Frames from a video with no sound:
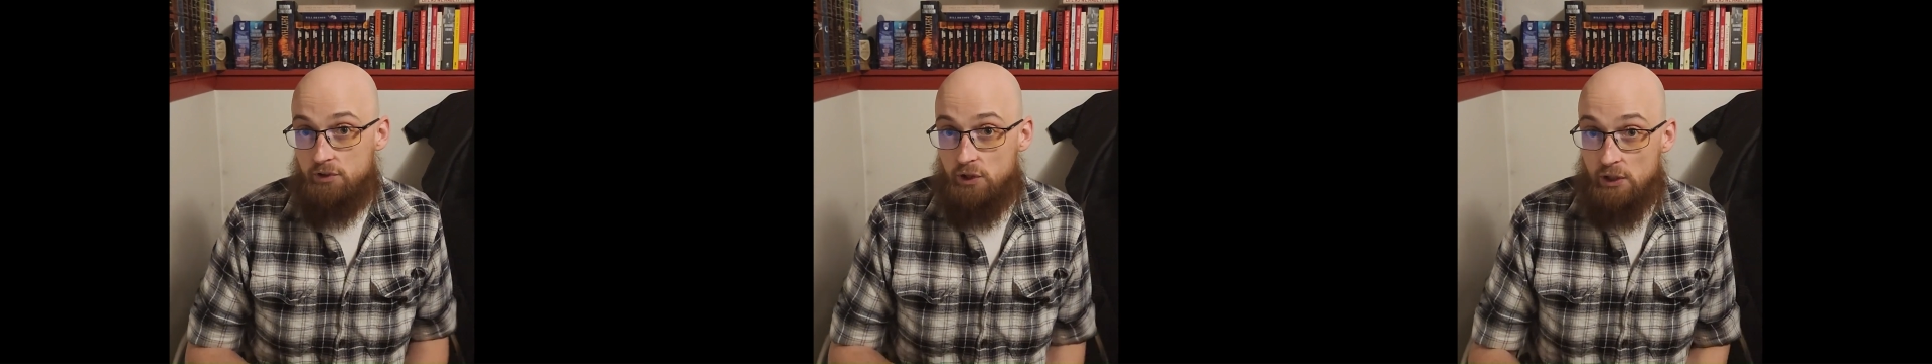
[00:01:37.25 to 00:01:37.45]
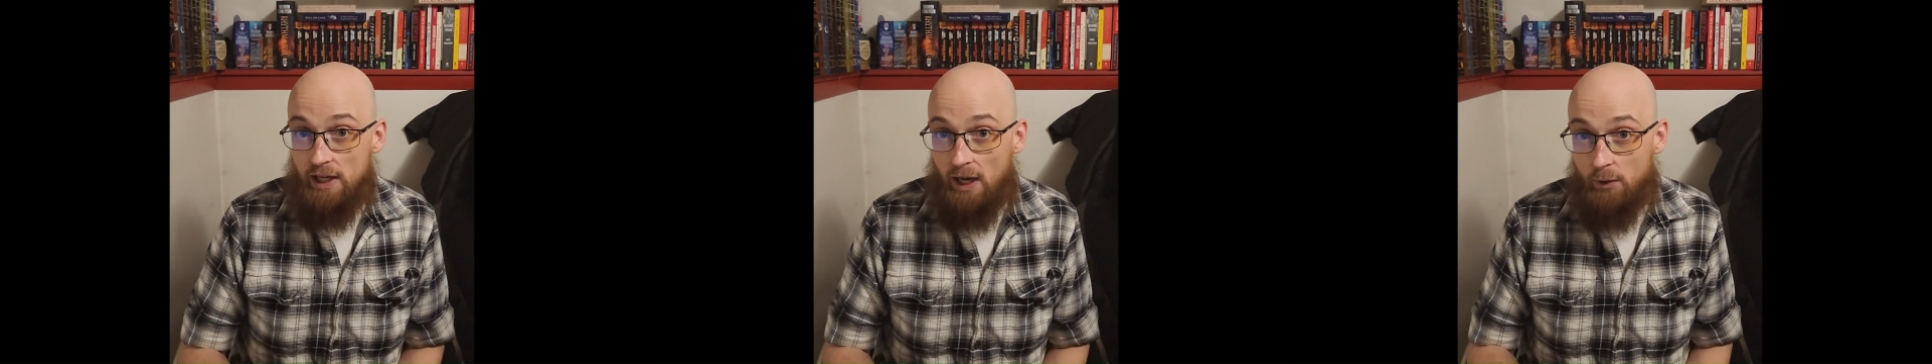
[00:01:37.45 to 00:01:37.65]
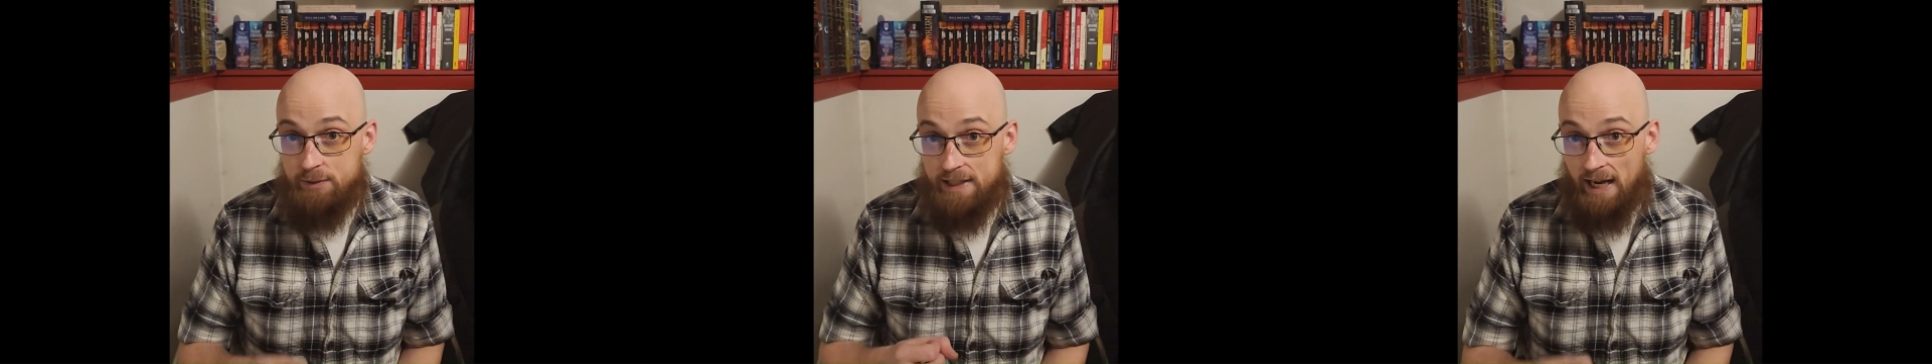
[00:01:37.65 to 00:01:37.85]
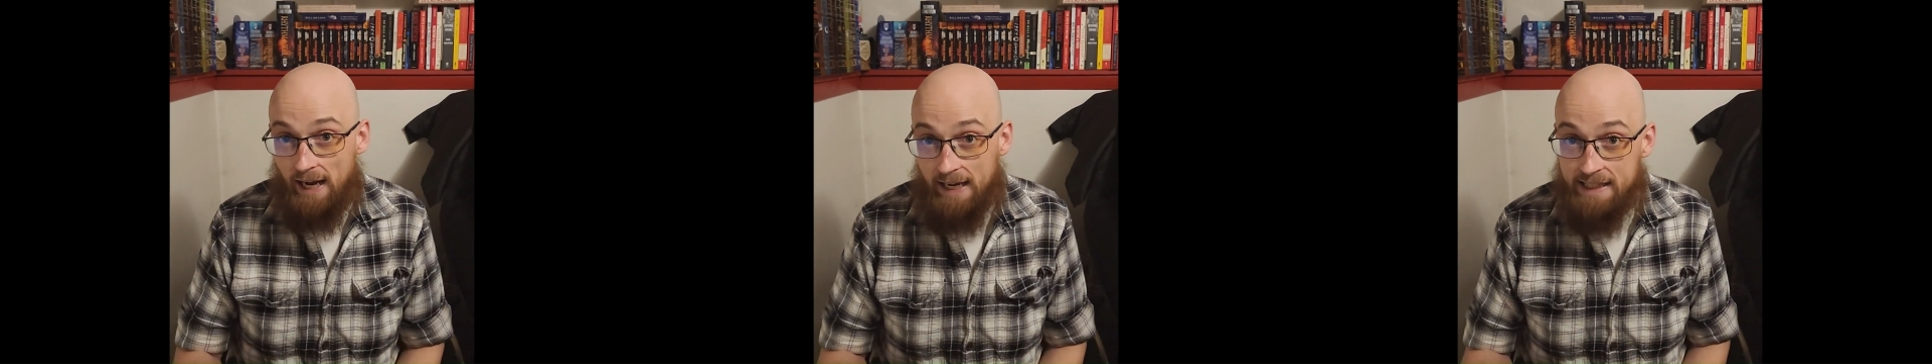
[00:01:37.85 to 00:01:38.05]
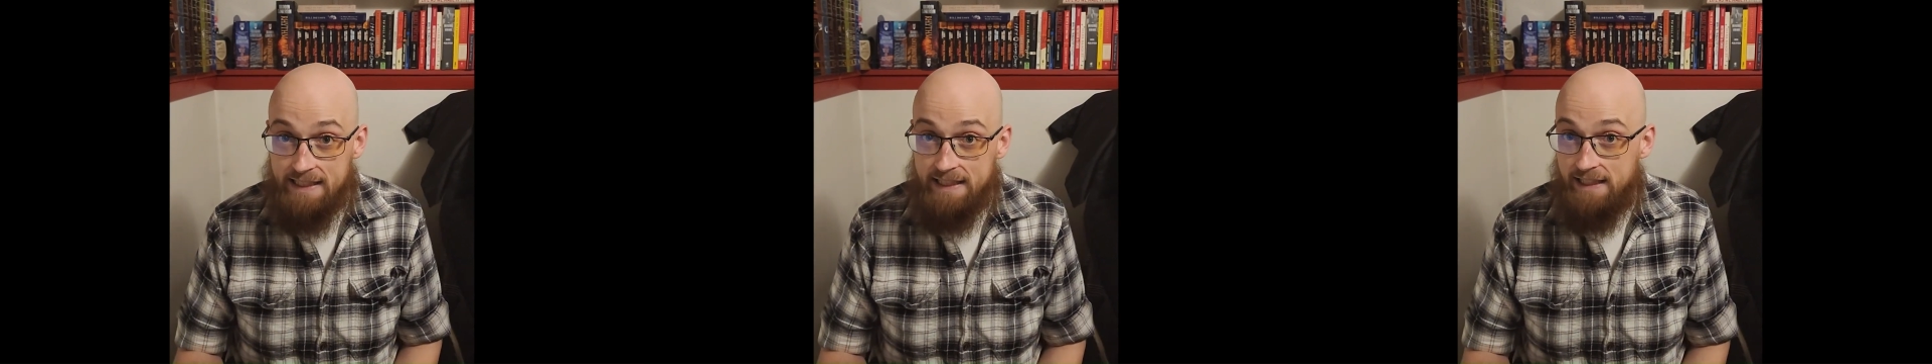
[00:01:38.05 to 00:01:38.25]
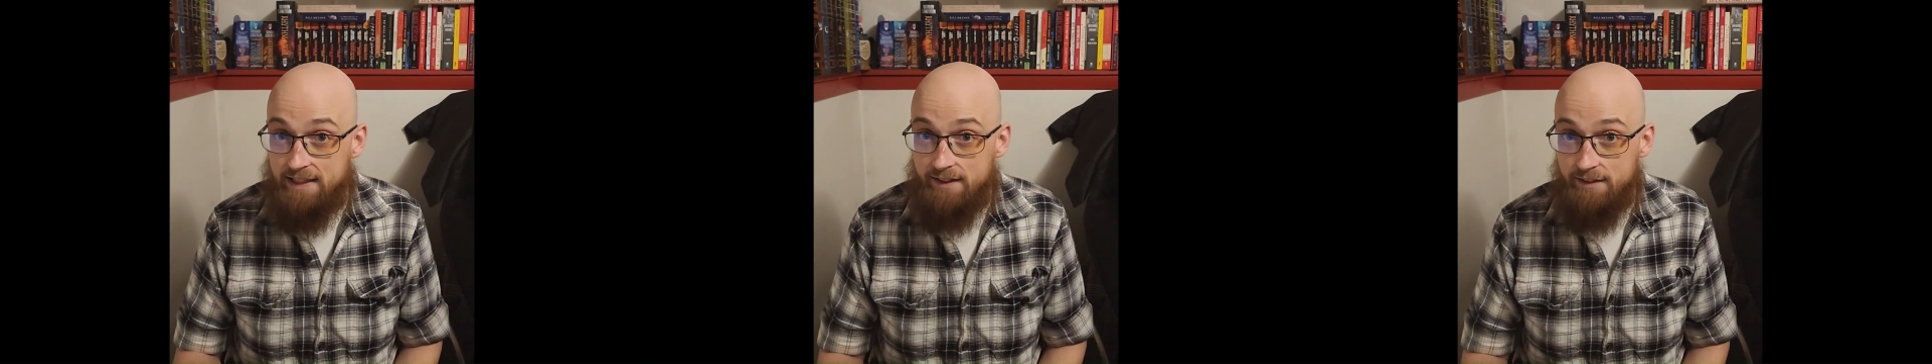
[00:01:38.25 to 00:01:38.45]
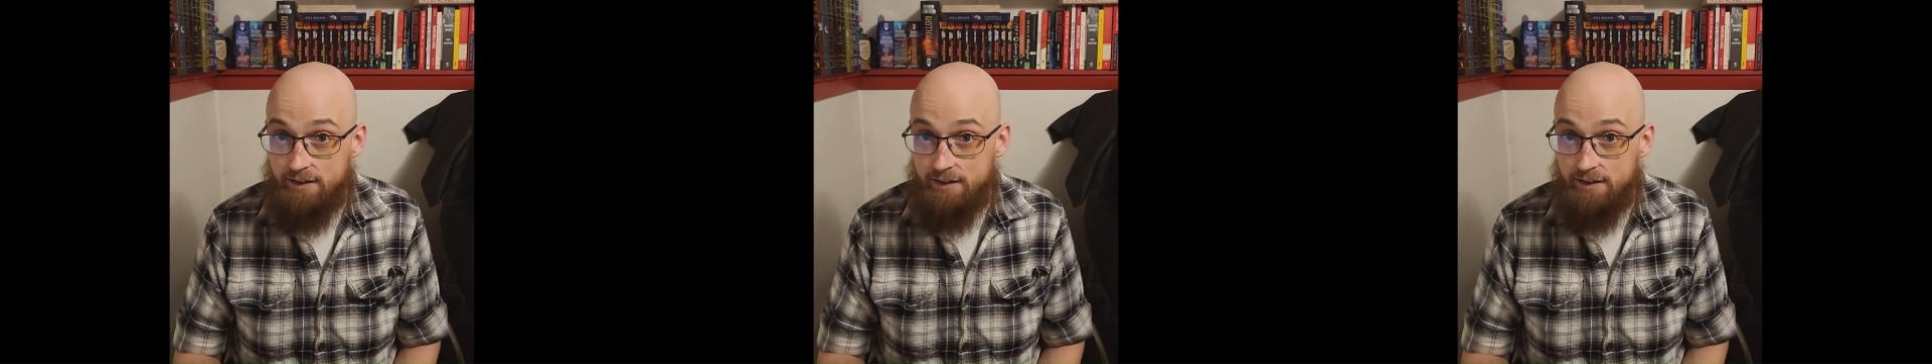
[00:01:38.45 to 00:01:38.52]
look how tiny the